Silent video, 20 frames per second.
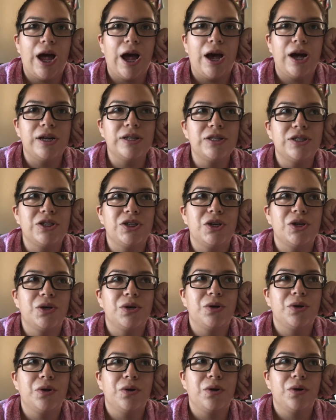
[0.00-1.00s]

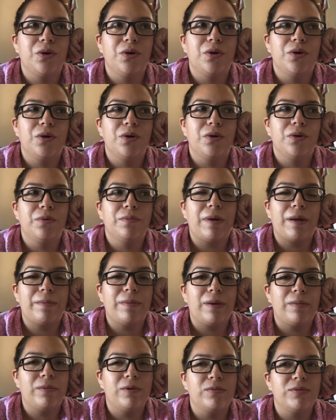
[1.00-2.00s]
until my
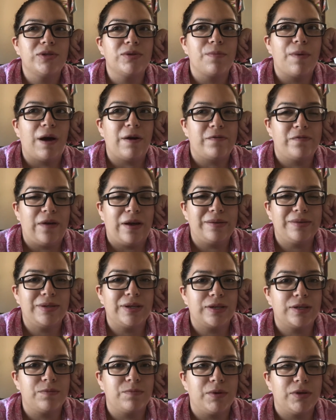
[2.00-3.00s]
baby was about
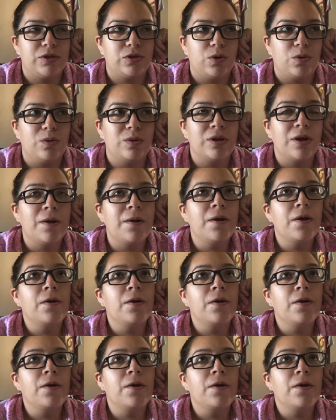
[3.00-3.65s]
5-6 months old.